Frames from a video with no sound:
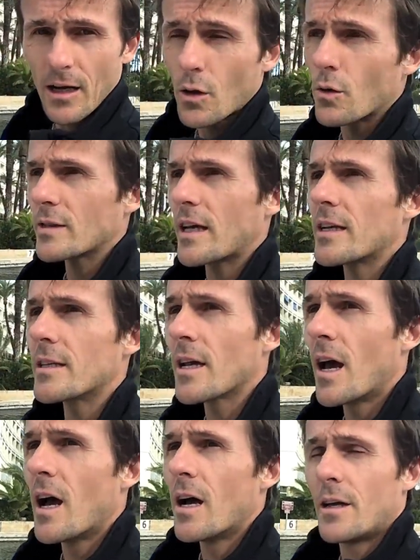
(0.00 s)
a cause that is
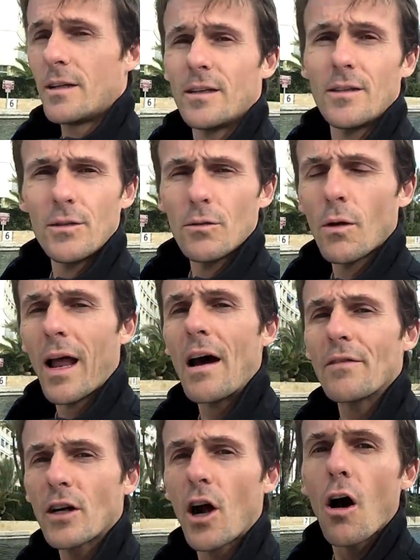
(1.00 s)
you, know, you want to
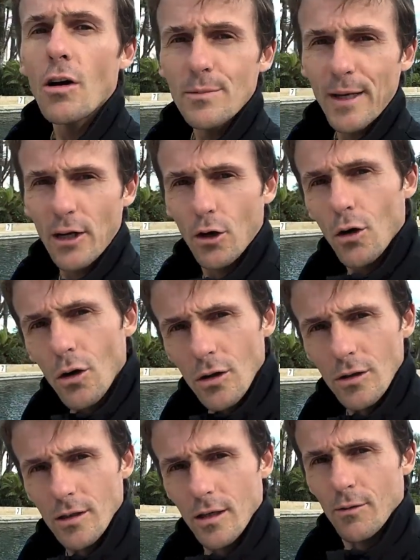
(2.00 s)
have a cosmic
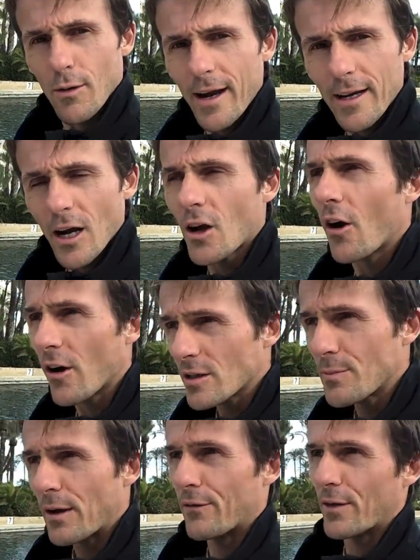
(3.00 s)
cause, right? A
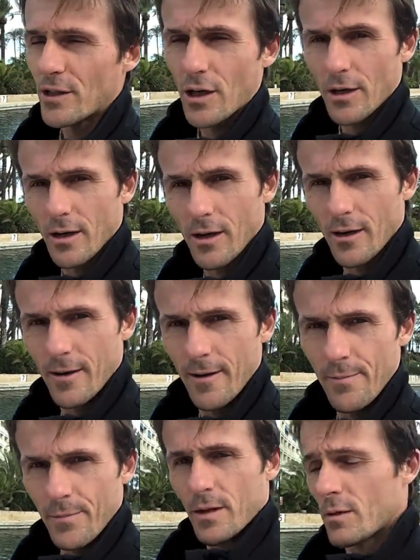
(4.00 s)
cosmic vision.
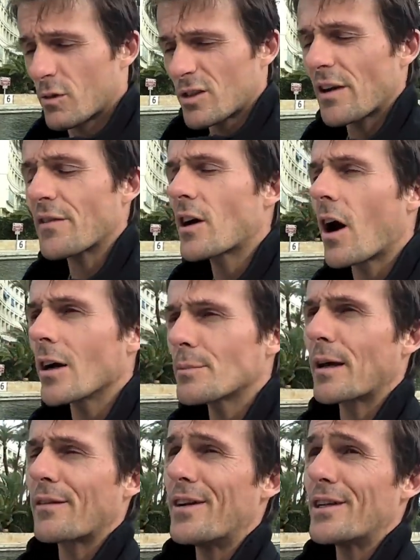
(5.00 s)
Once you have a
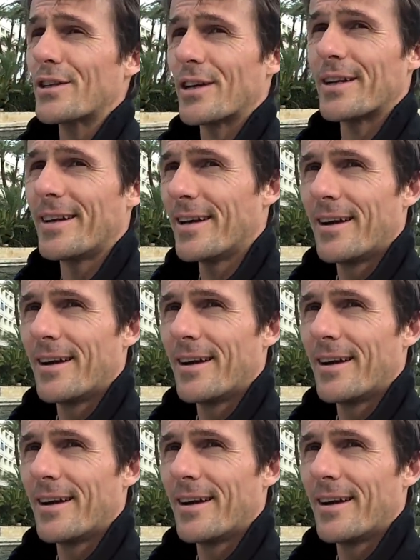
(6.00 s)
cosmic vision,